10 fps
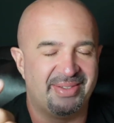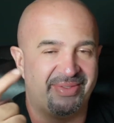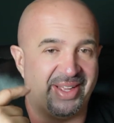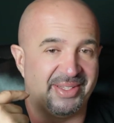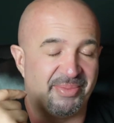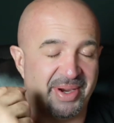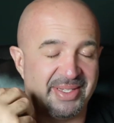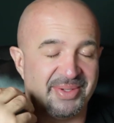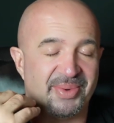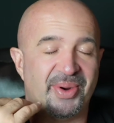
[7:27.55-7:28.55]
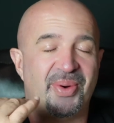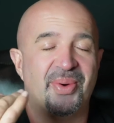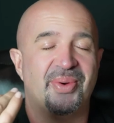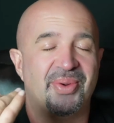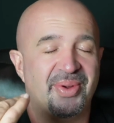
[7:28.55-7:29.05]
In fact, their prices were
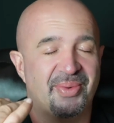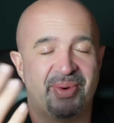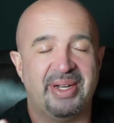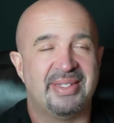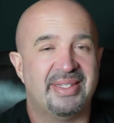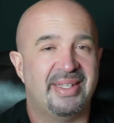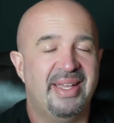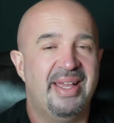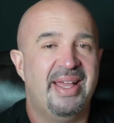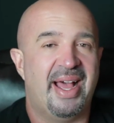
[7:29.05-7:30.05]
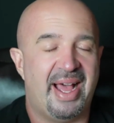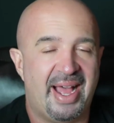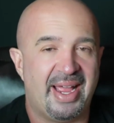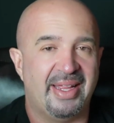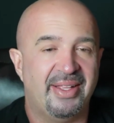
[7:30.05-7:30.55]
hor- horrendously
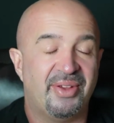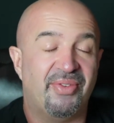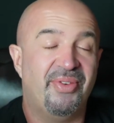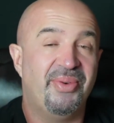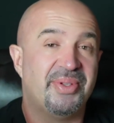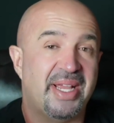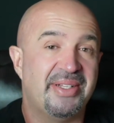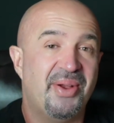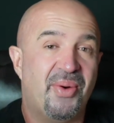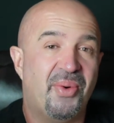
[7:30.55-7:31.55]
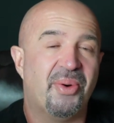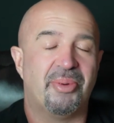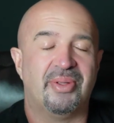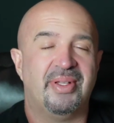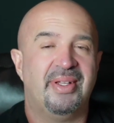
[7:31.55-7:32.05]
high, and their food was actually
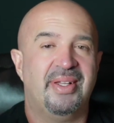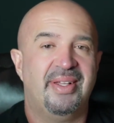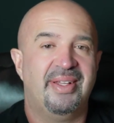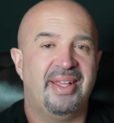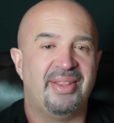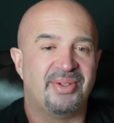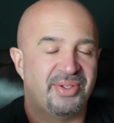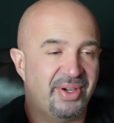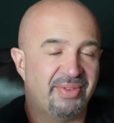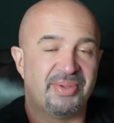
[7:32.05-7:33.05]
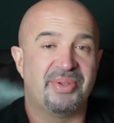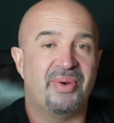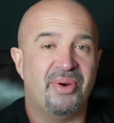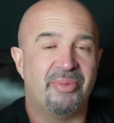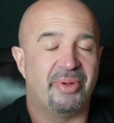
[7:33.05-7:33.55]
horrible, and their service was
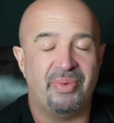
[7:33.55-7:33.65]
horrible.